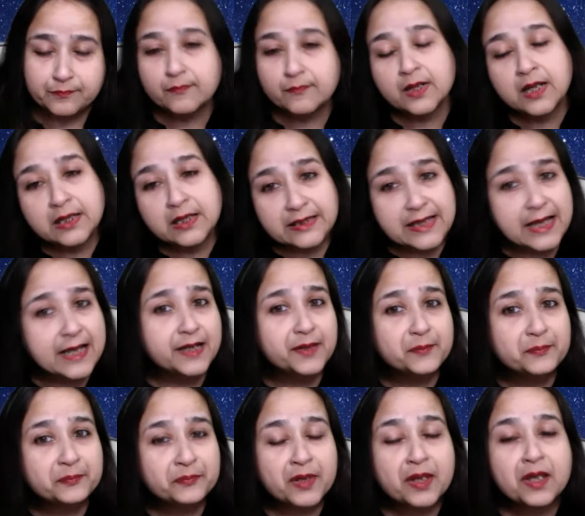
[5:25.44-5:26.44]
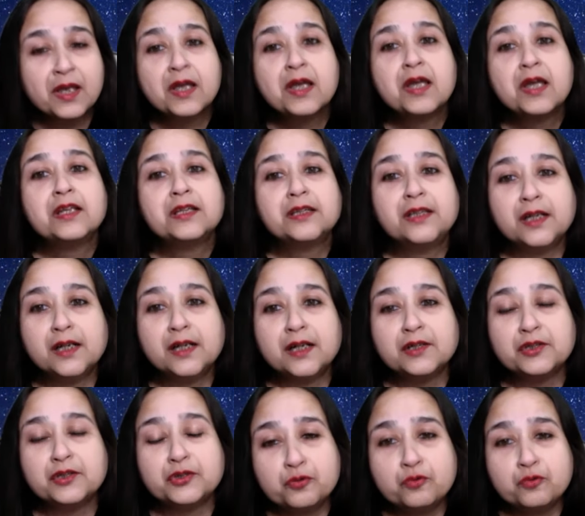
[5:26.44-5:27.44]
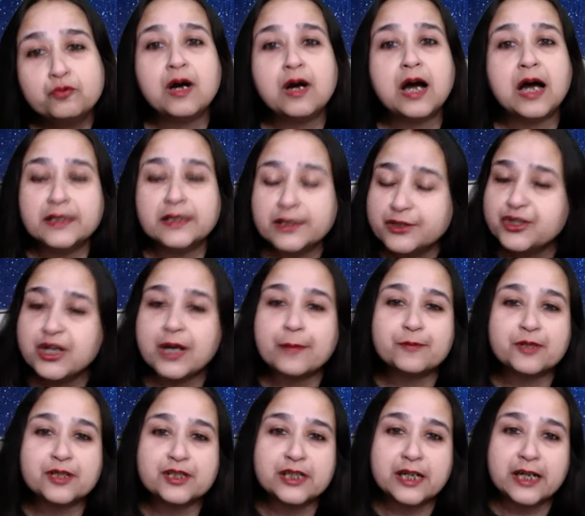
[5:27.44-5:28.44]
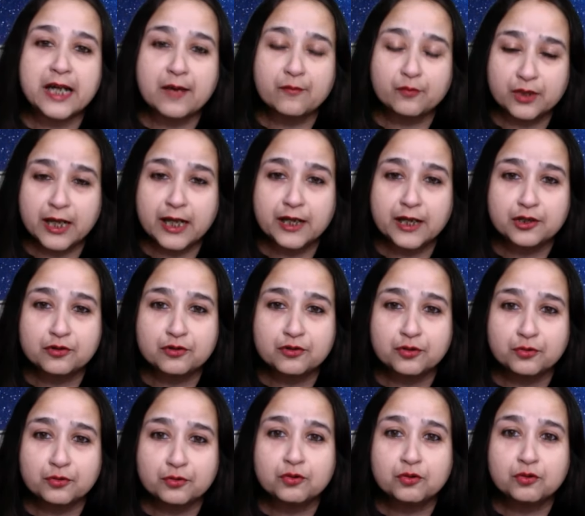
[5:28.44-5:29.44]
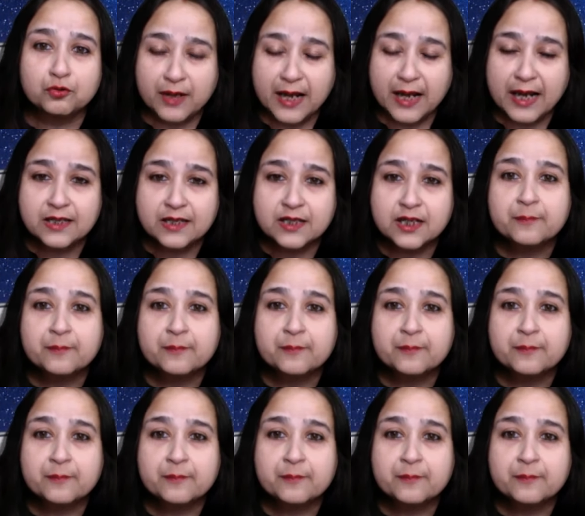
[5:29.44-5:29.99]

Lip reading: Then the two other chapters that I would like you to look at